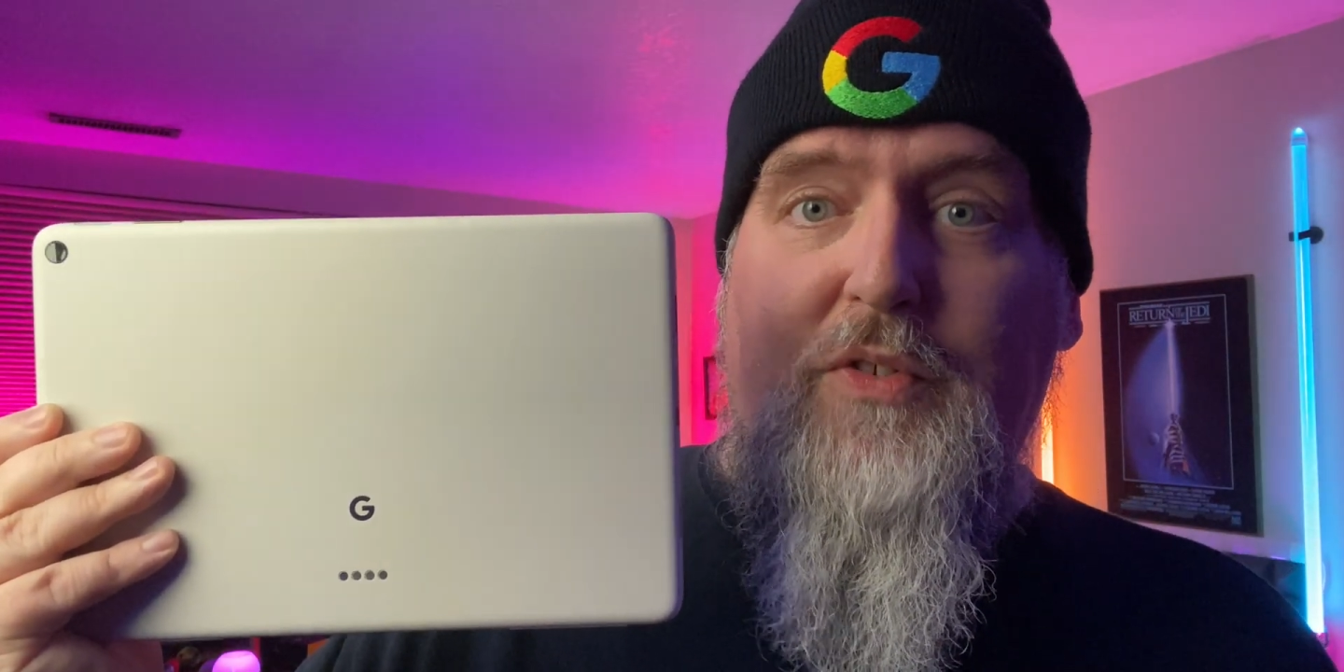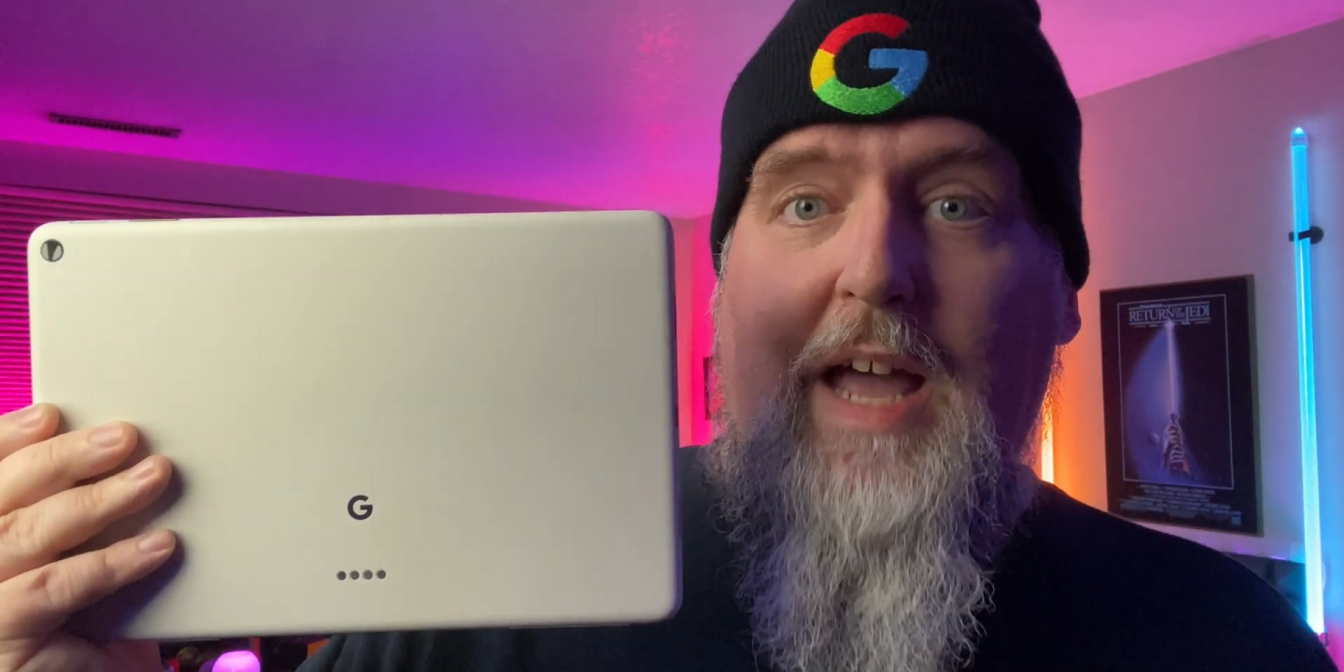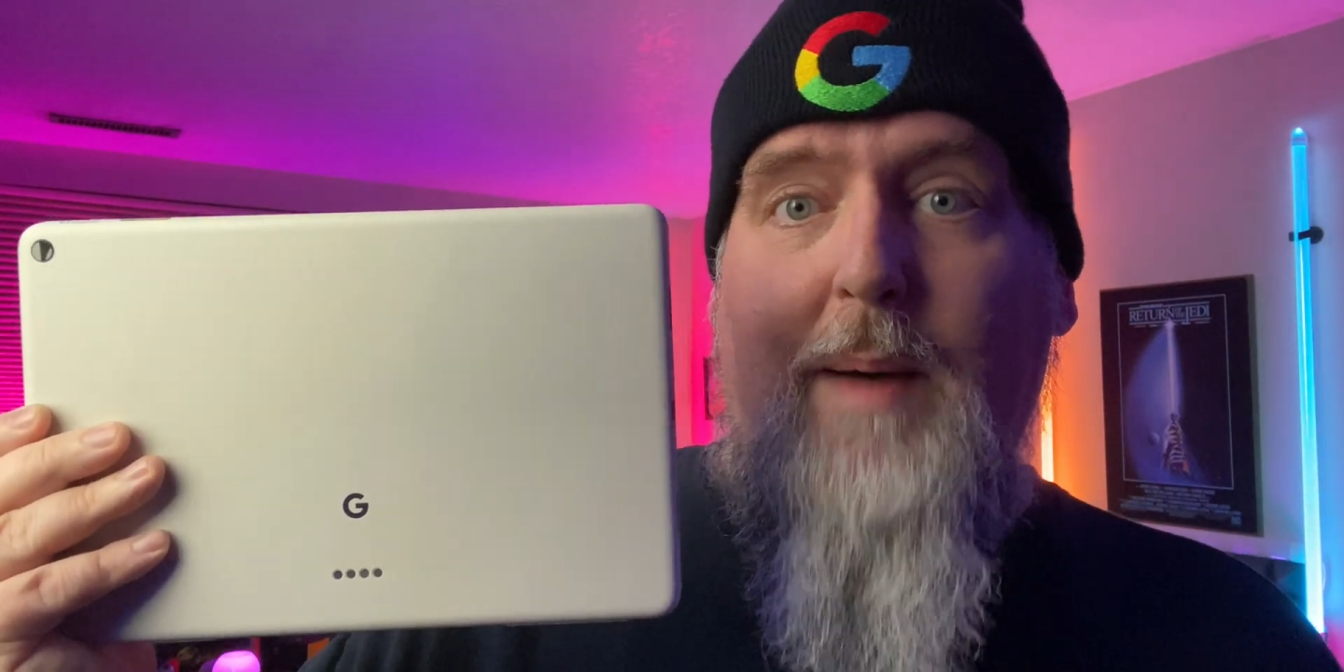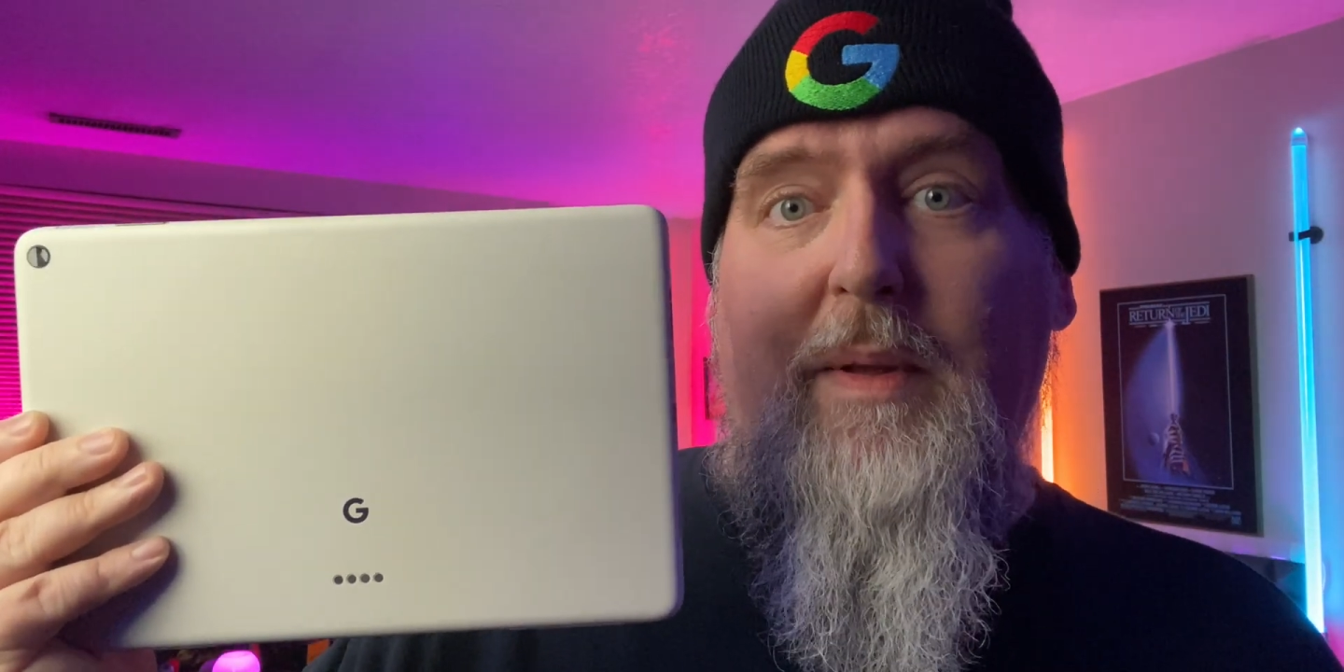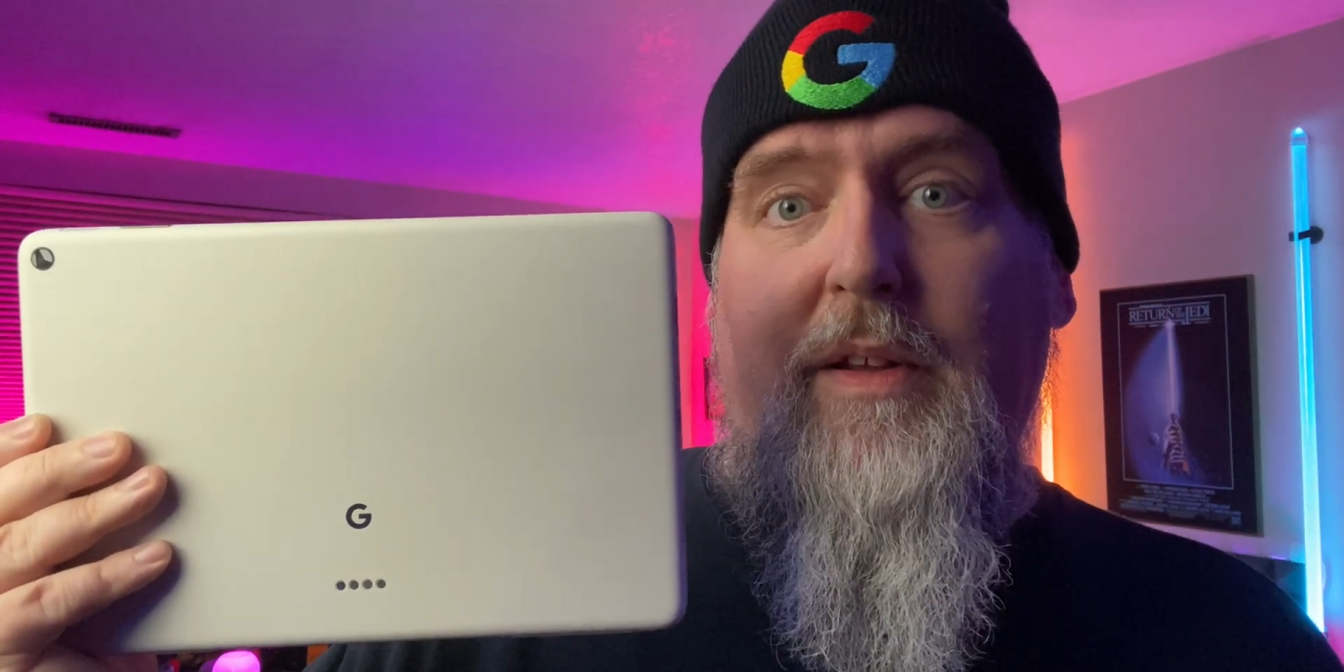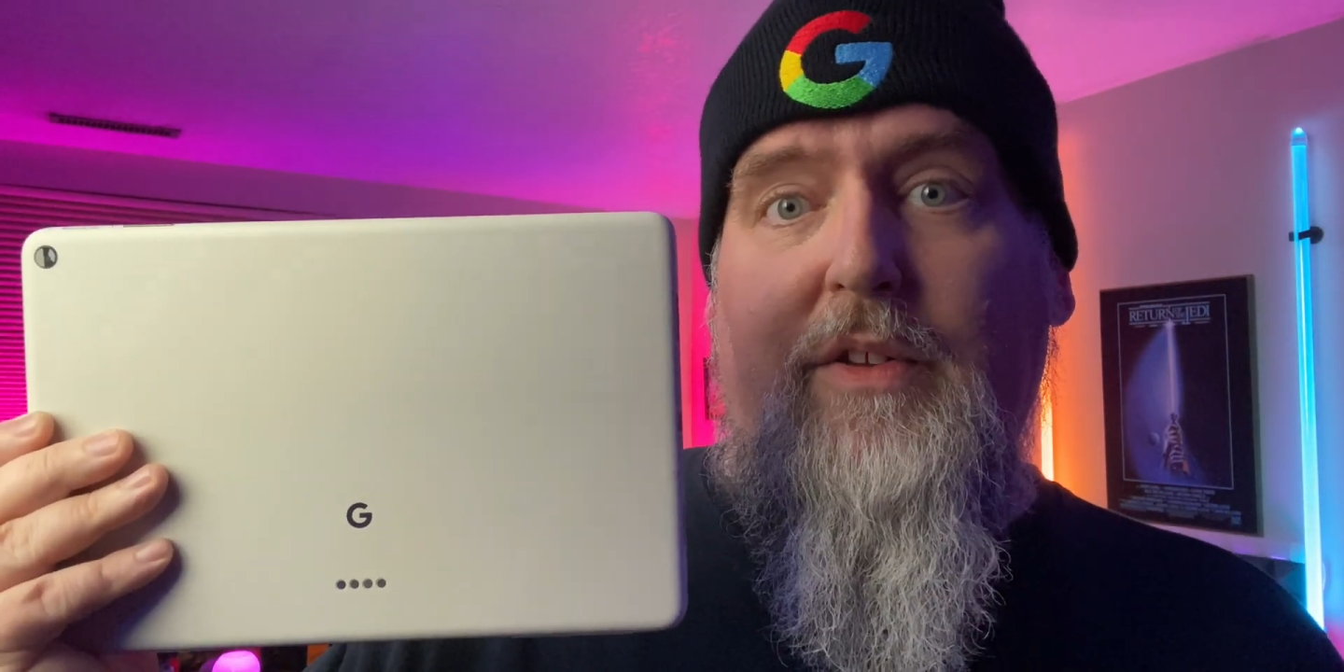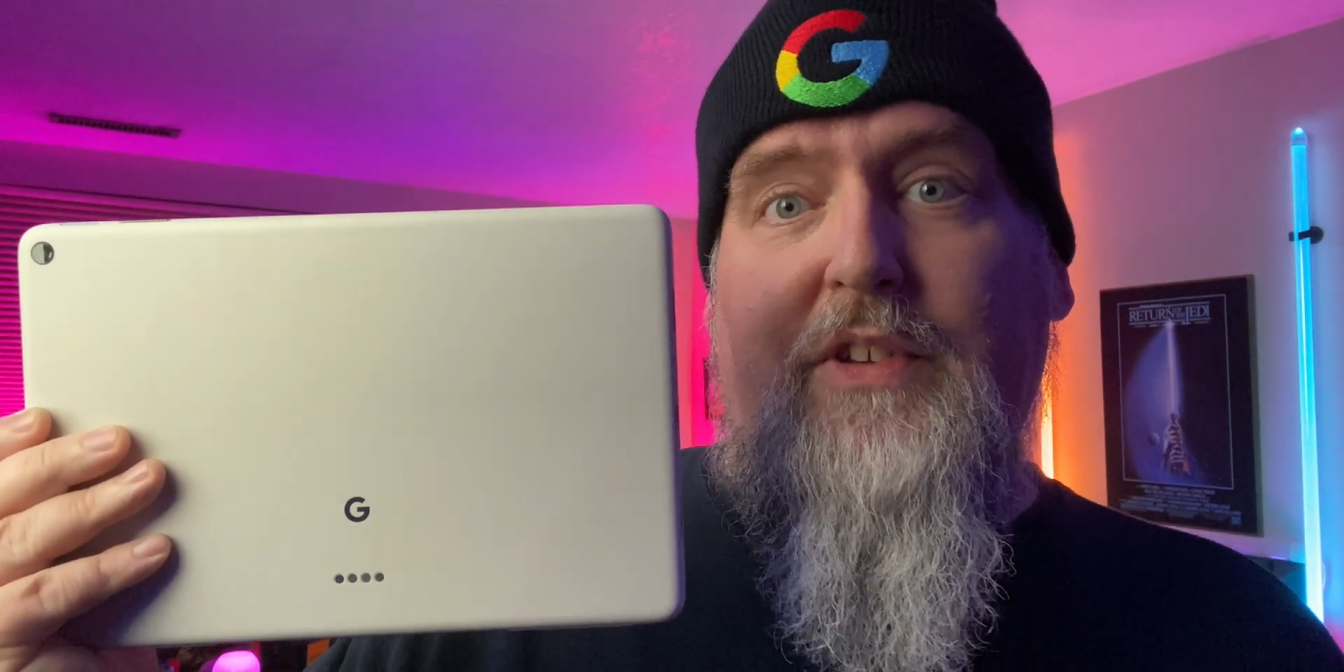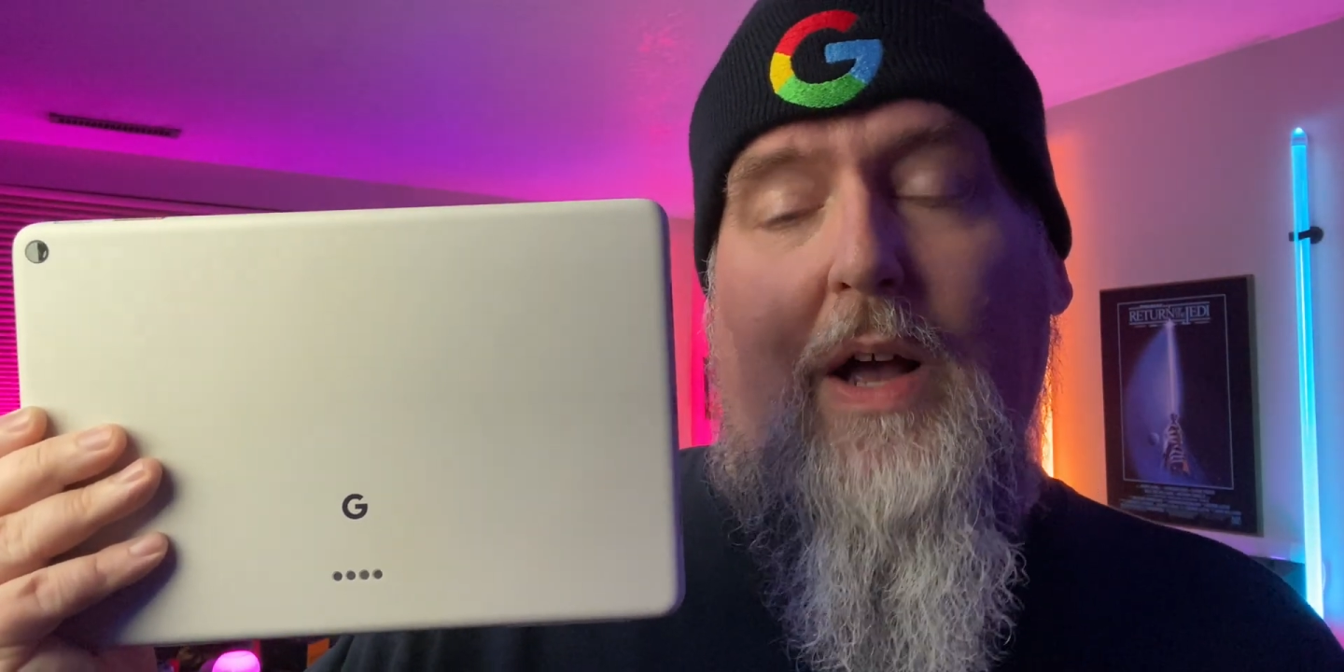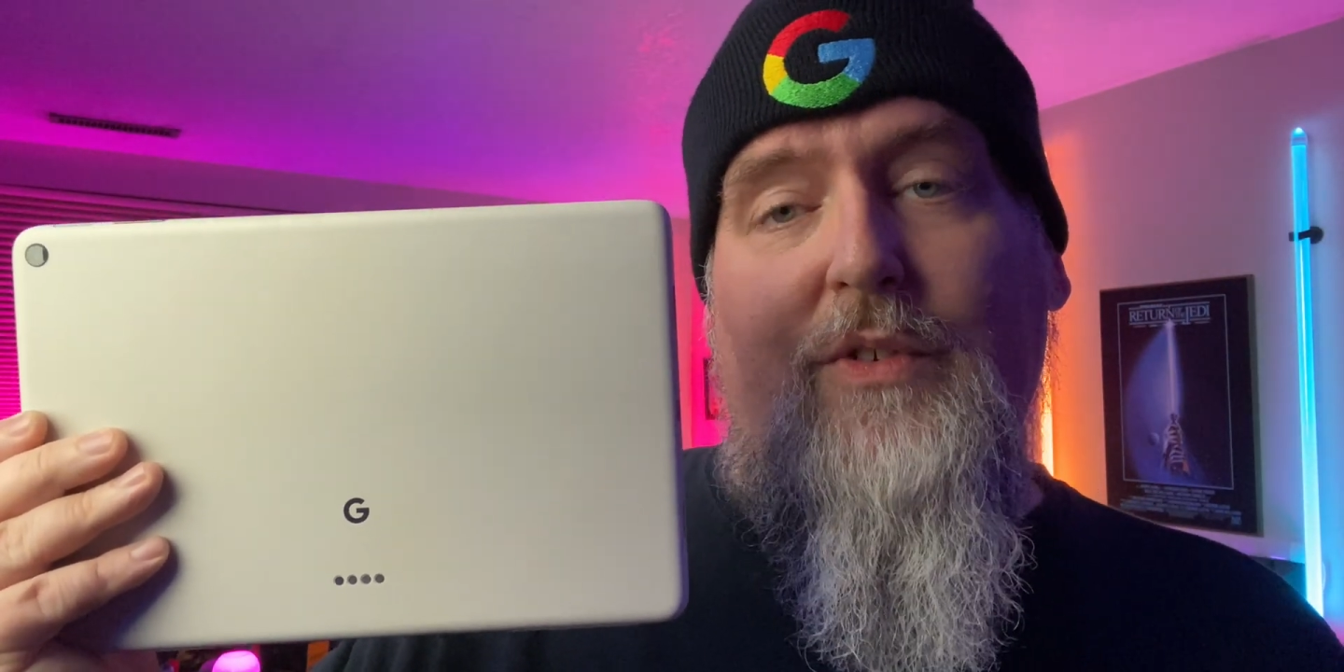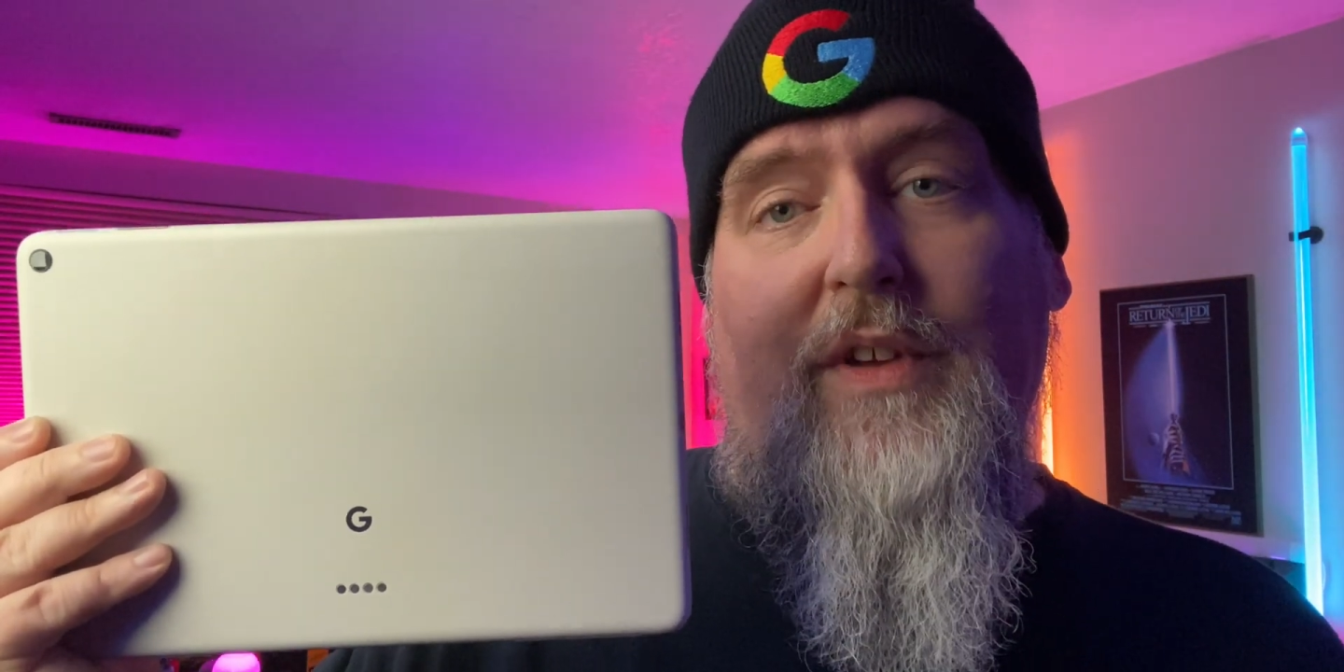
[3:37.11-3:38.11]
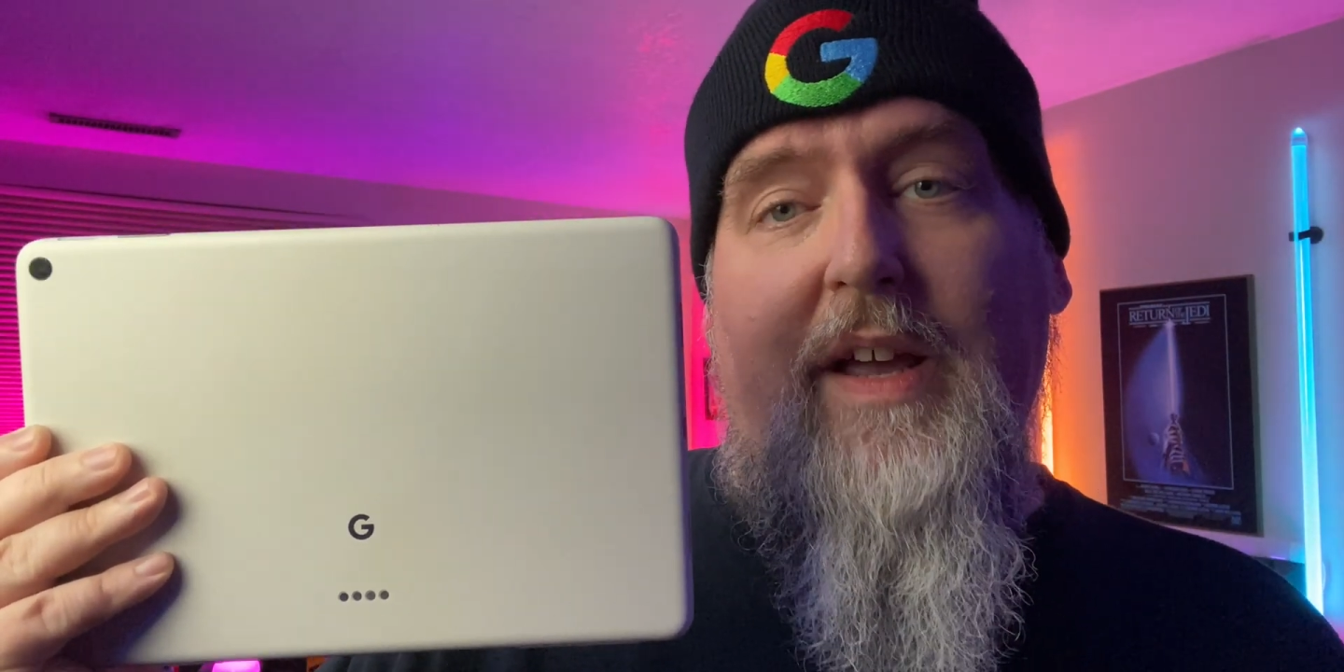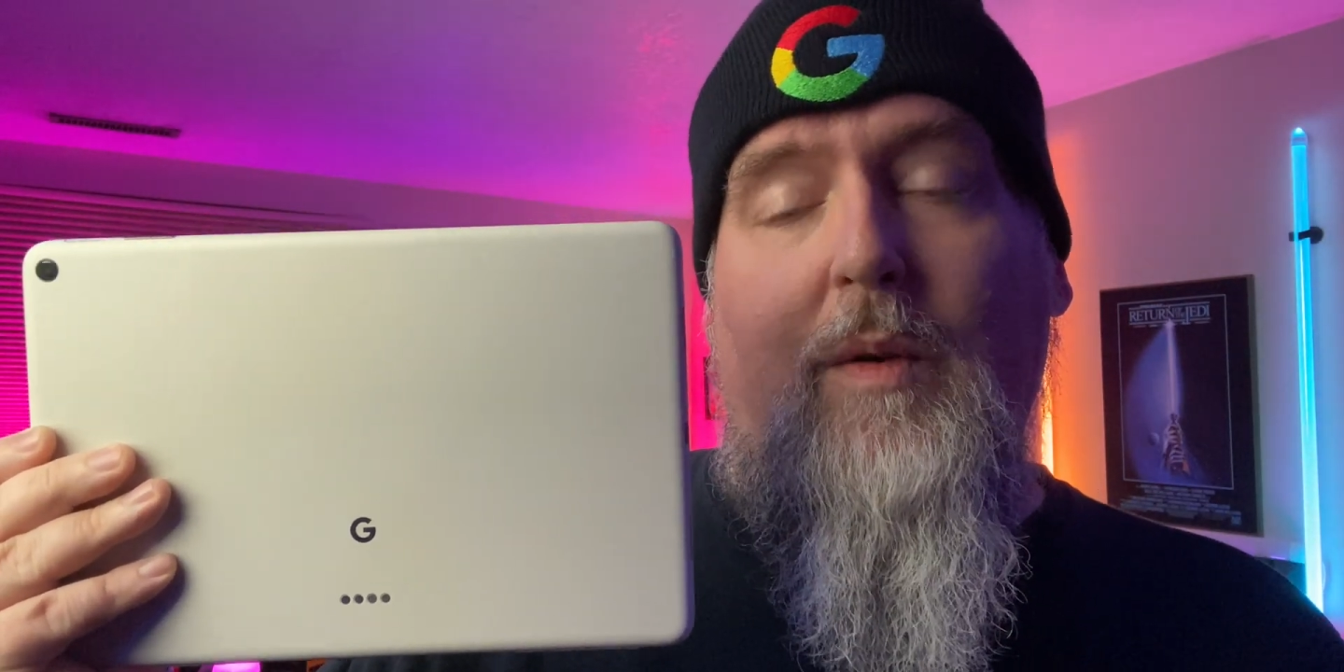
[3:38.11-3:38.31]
tablet sounds like